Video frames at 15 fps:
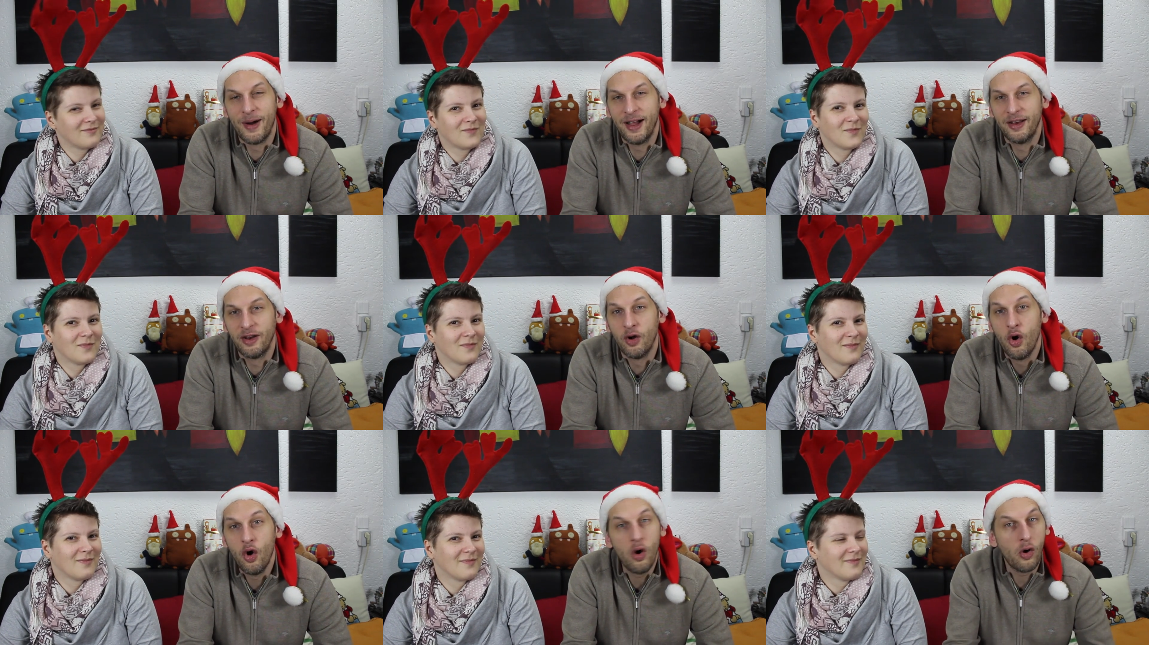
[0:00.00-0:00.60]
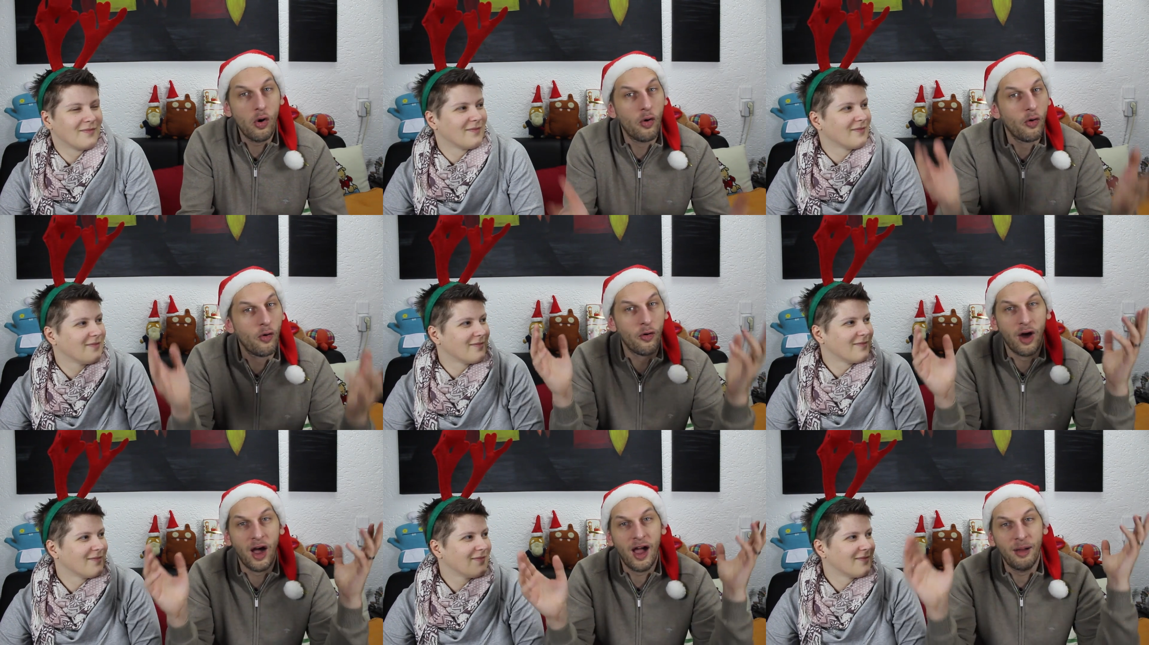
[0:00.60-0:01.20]
Speaker 1: why do...
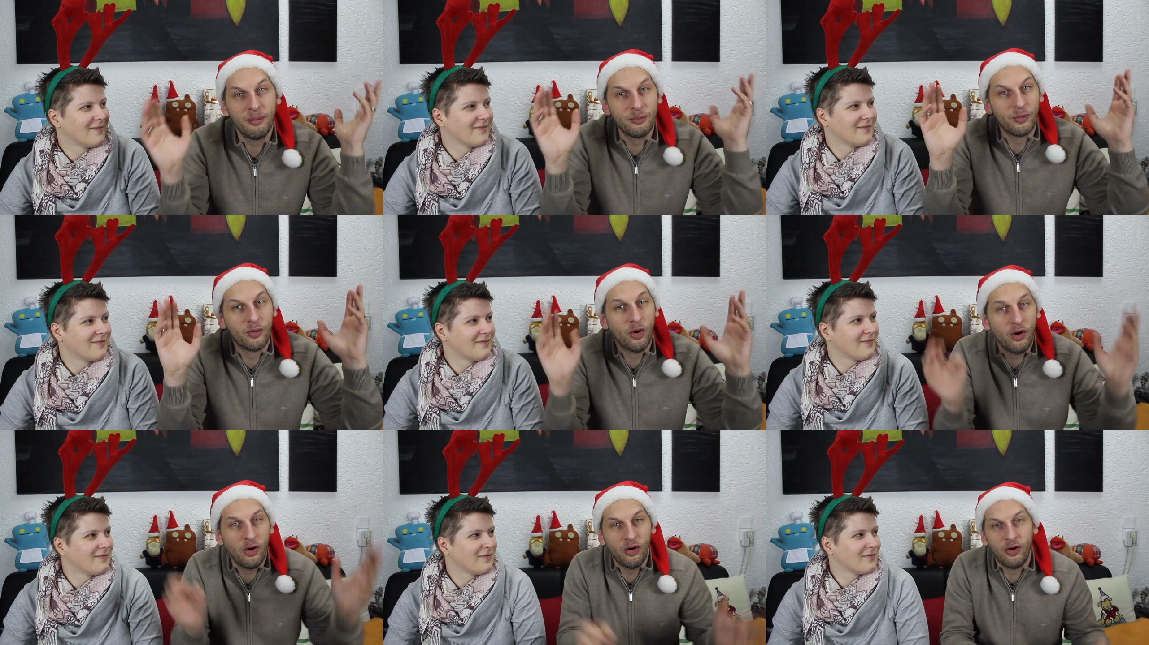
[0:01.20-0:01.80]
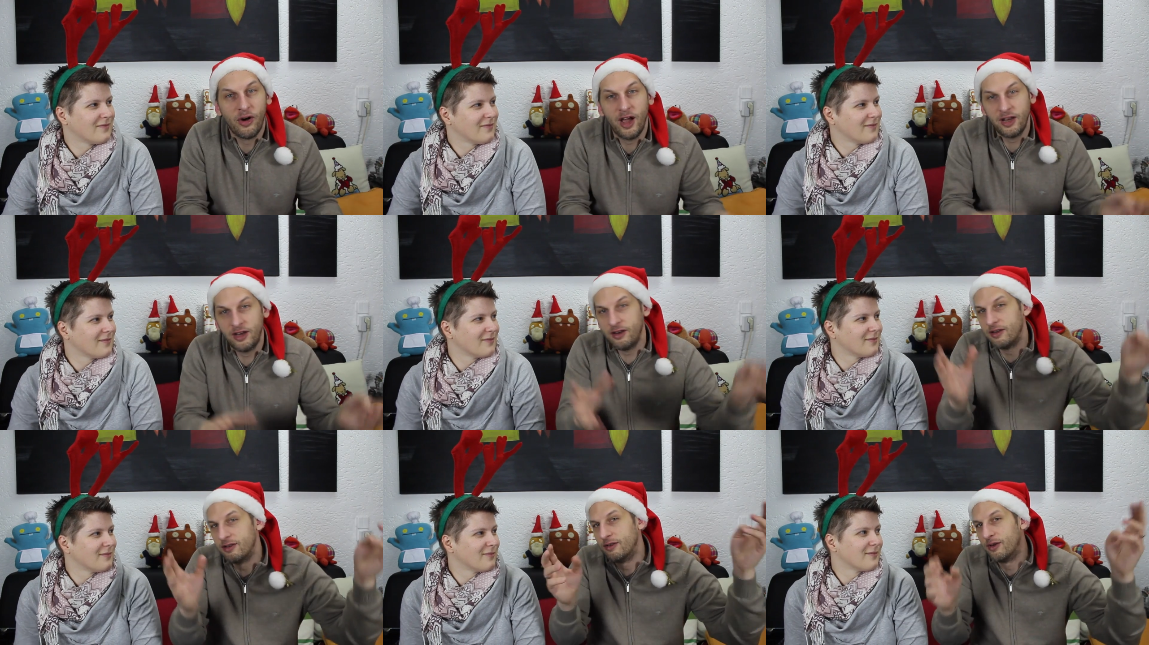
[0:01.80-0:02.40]
Oh, I'm... Oh, I
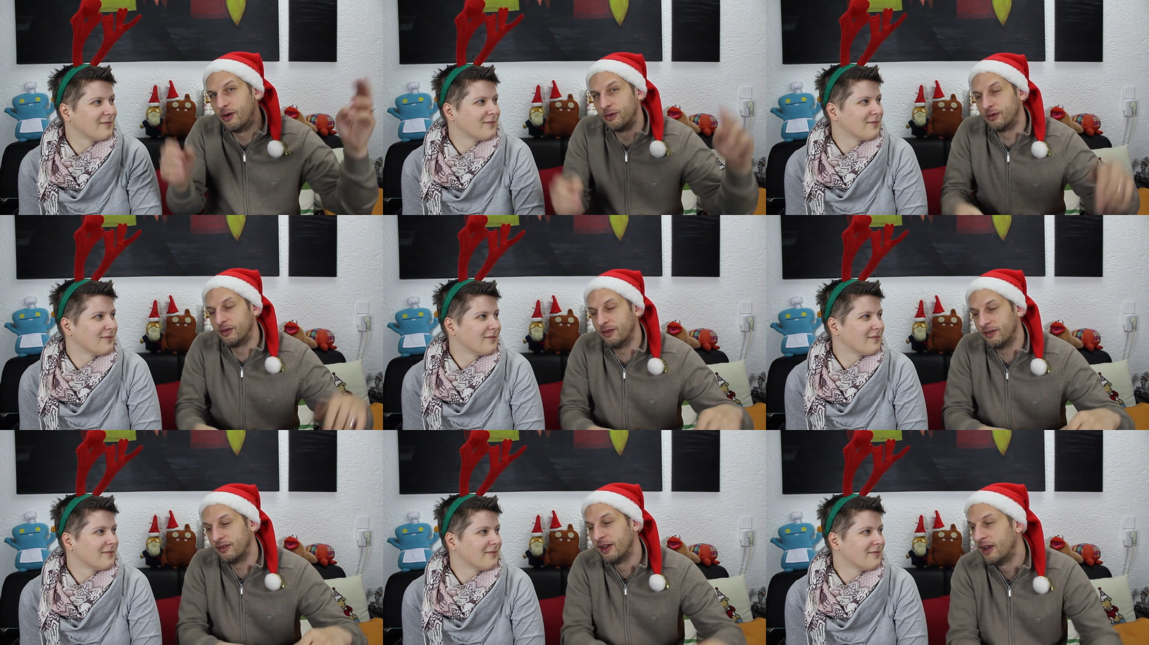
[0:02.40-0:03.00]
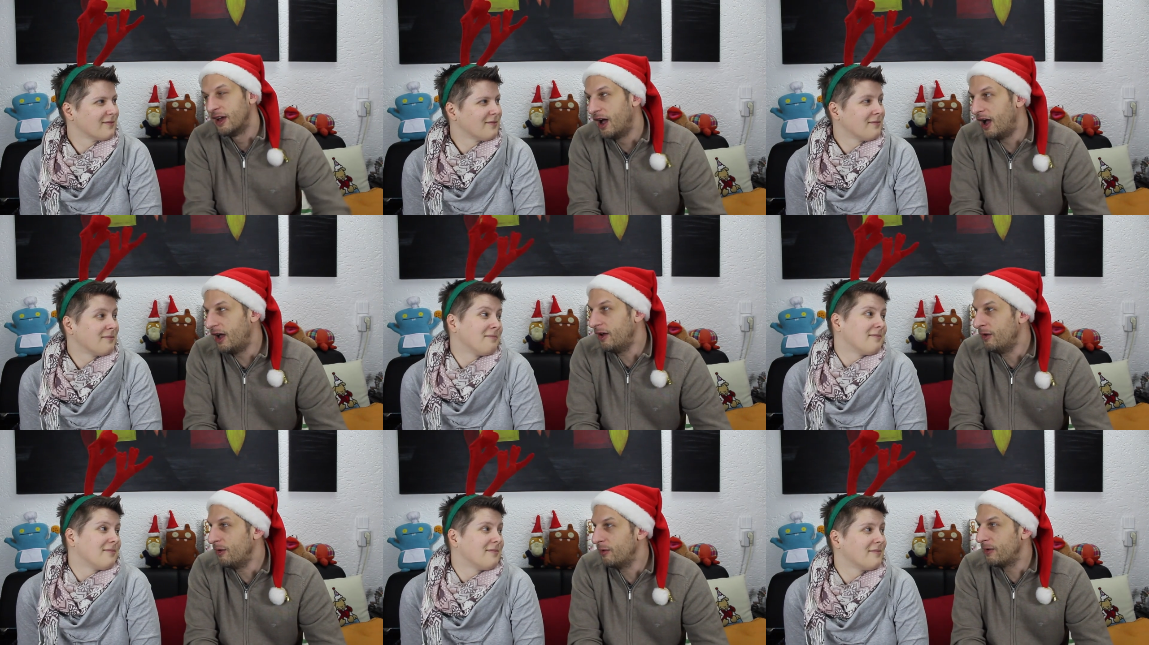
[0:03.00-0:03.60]
didn't notice.
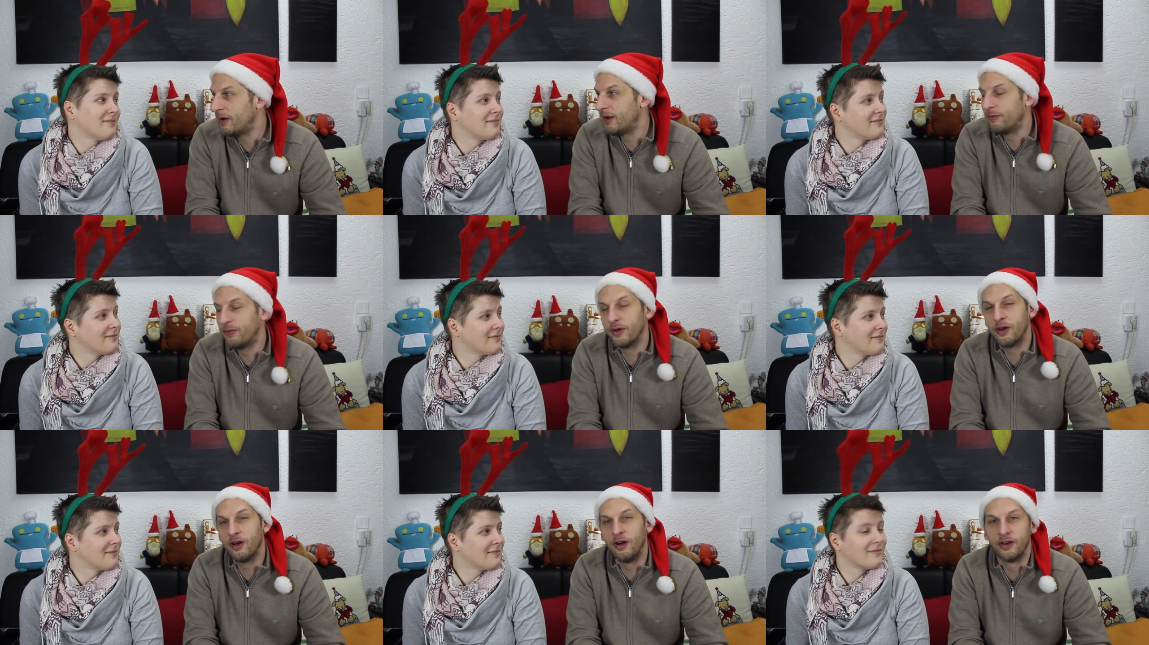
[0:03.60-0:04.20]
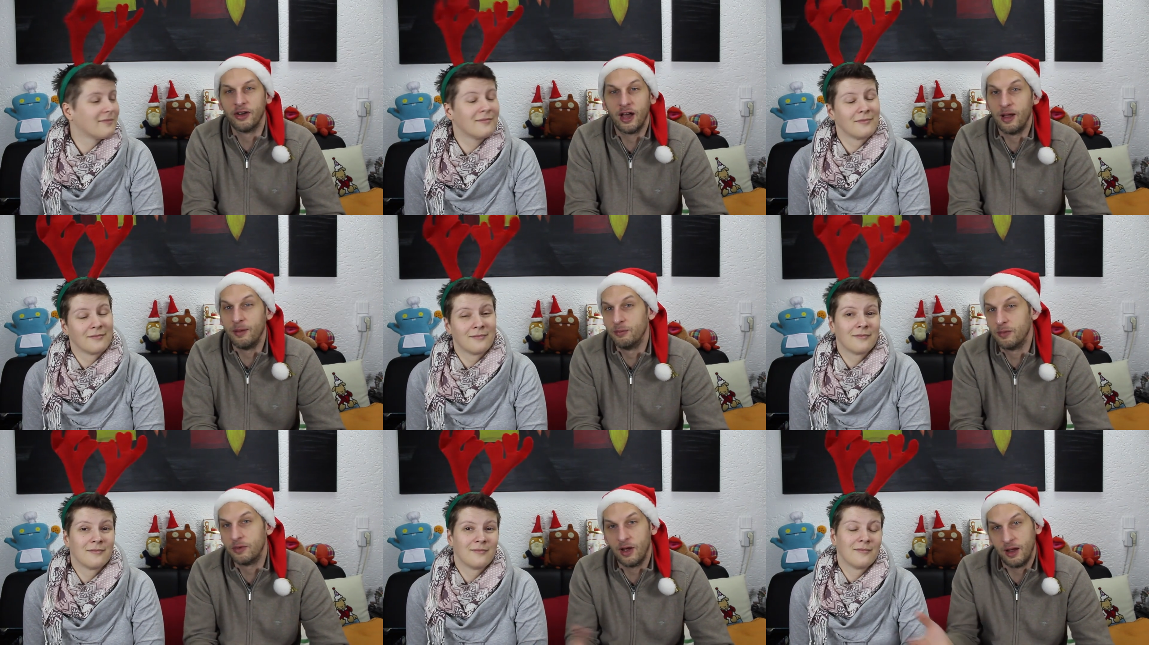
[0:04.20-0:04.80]
I already forgot.
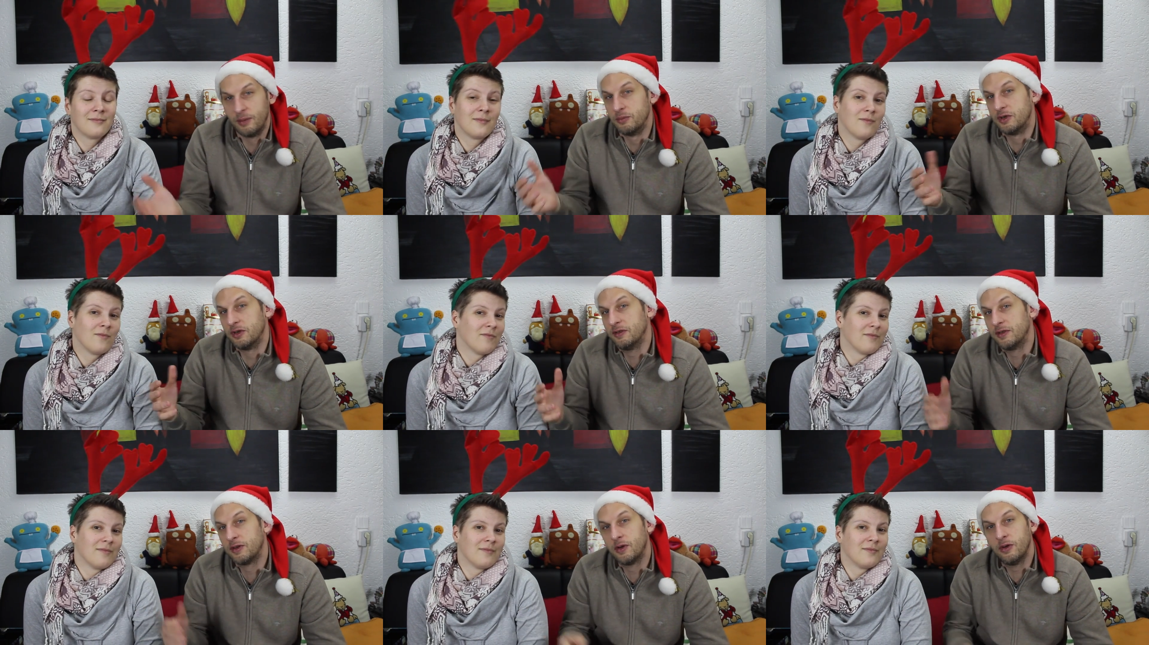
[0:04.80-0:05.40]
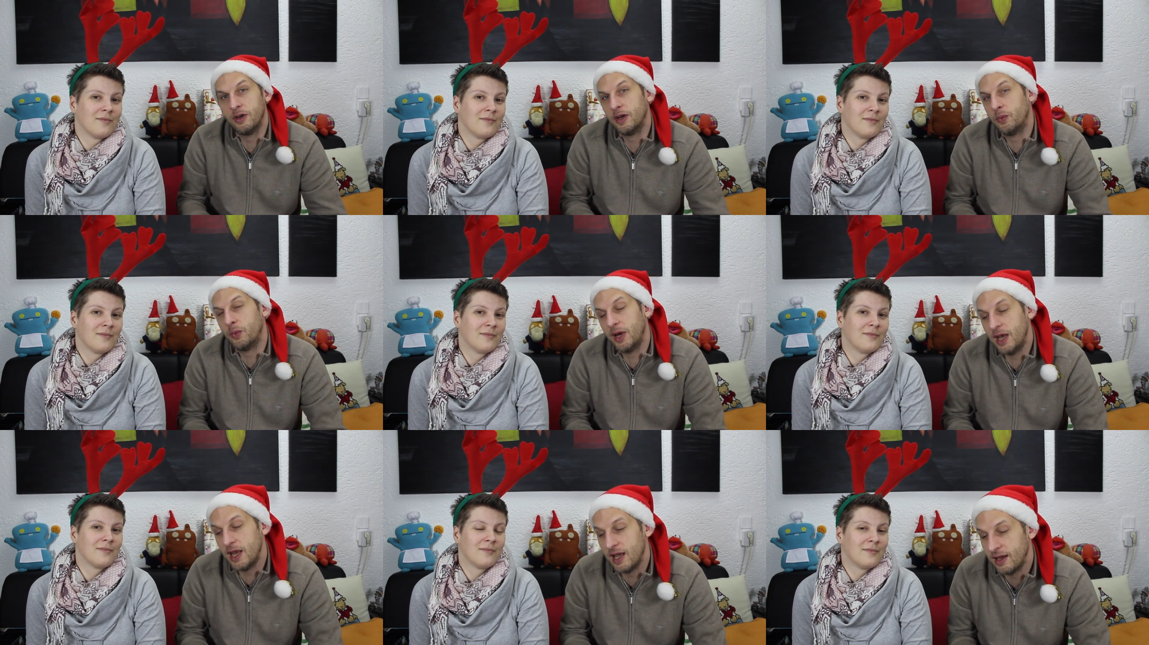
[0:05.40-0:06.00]
I'm I'm just good at
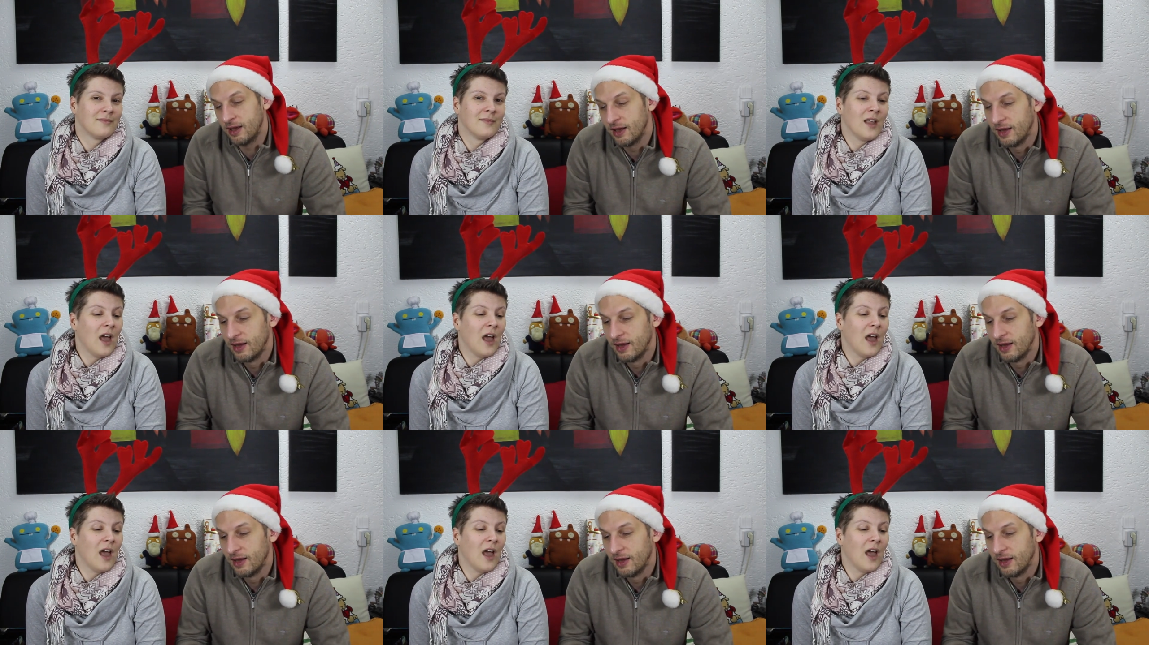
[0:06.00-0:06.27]
winning.